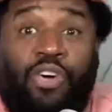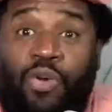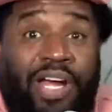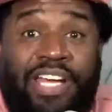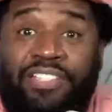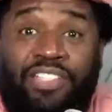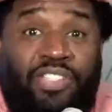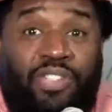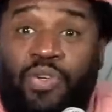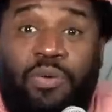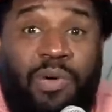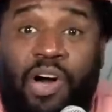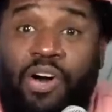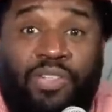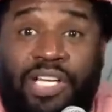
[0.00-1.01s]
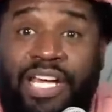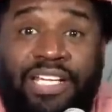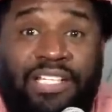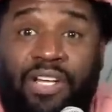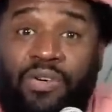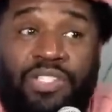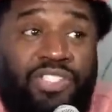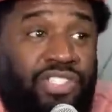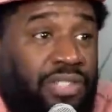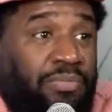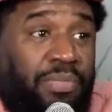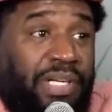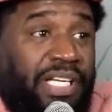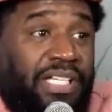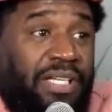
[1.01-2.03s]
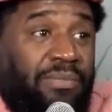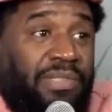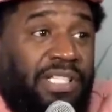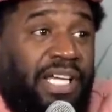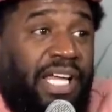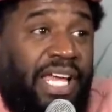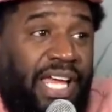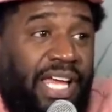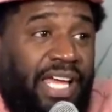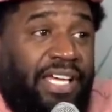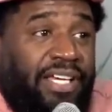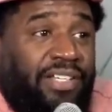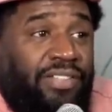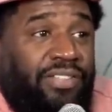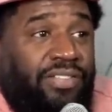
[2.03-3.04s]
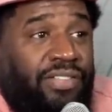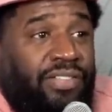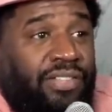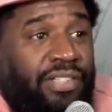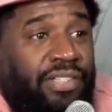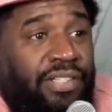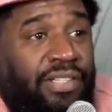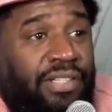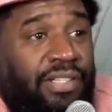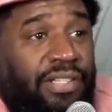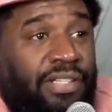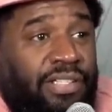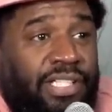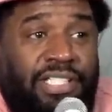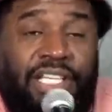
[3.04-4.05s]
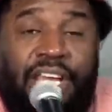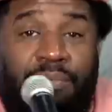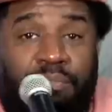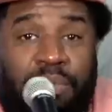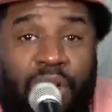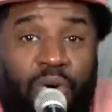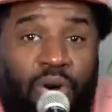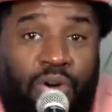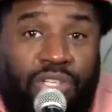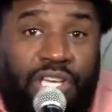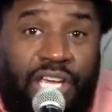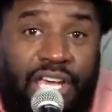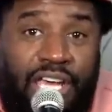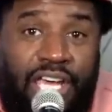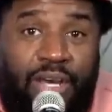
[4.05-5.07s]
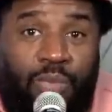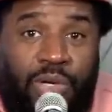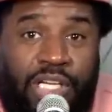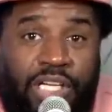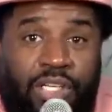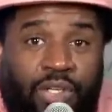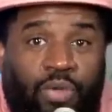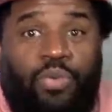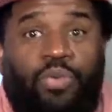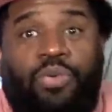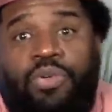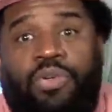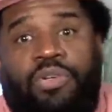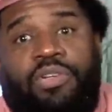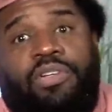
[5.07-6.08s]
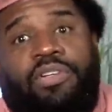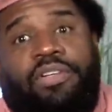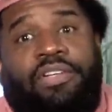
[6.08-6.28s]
no could talk habit. crazy to him all day, long as she bringing them little hairs that they blow on your head with glue.